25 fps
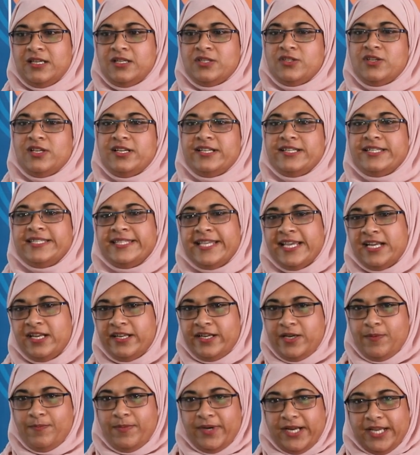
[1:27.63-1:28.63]
So the
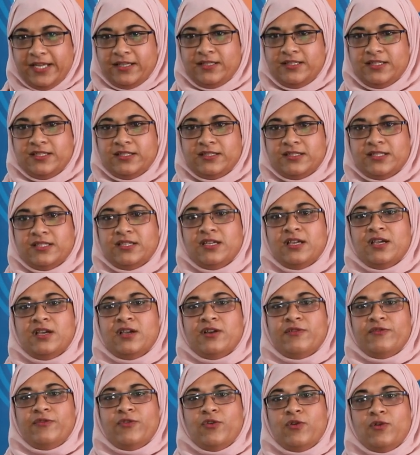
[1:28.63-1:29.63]
salary bracket
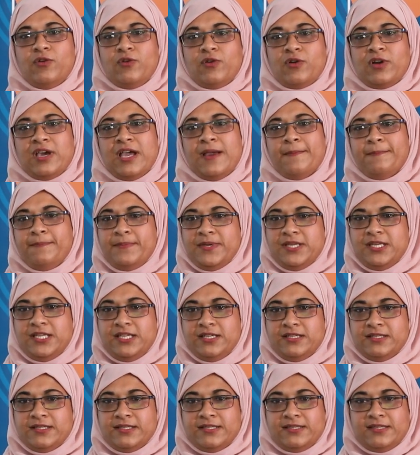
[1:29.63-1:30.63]
for
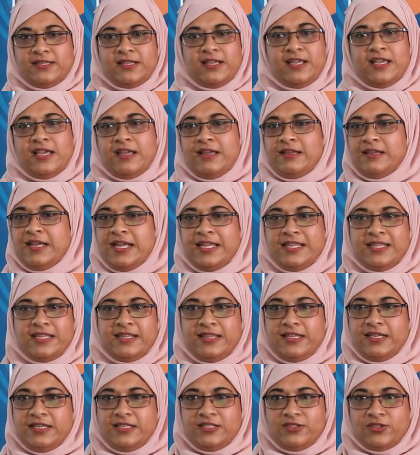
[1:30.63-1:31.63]
companies, either
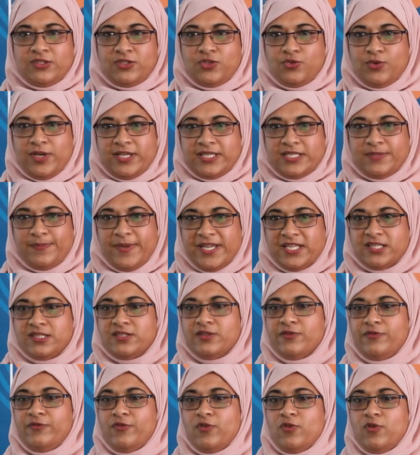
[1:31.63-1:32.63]
it's too
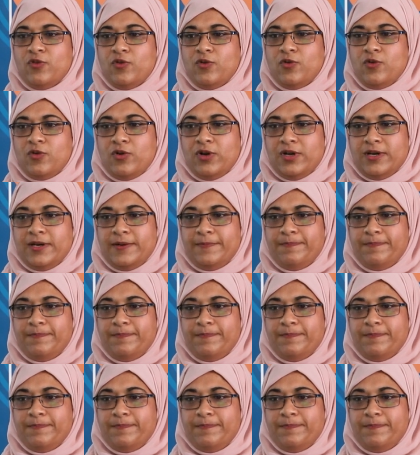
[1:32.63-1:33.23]
expensive for